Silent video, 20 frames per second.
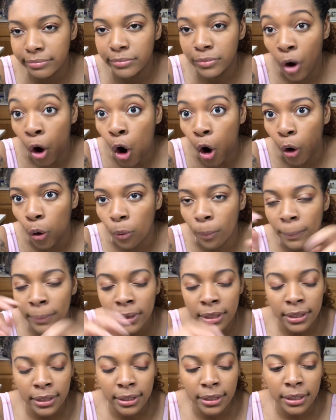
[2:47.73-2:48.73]
home.
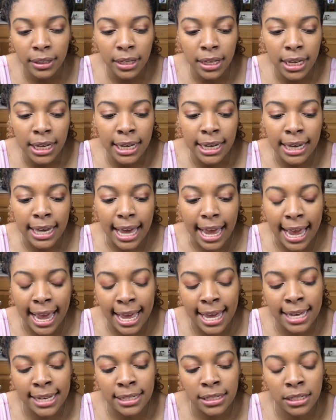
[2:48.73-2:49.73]

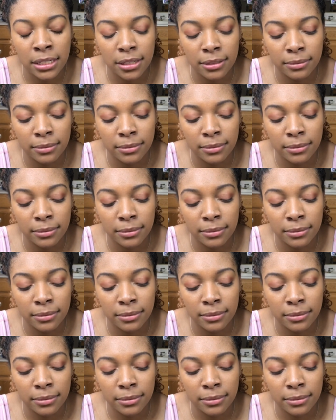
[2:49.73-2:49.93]
And